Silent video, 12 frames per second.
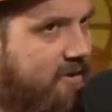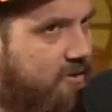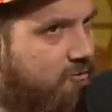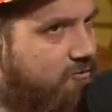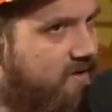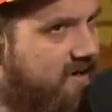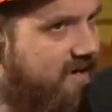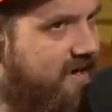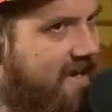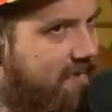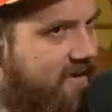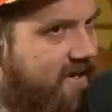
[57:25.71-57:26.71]
Are you
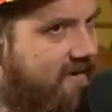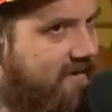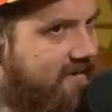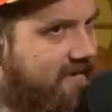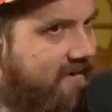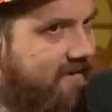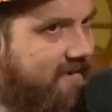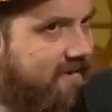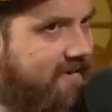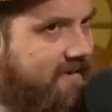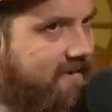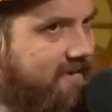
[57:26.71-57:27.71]
really happy? Were you though?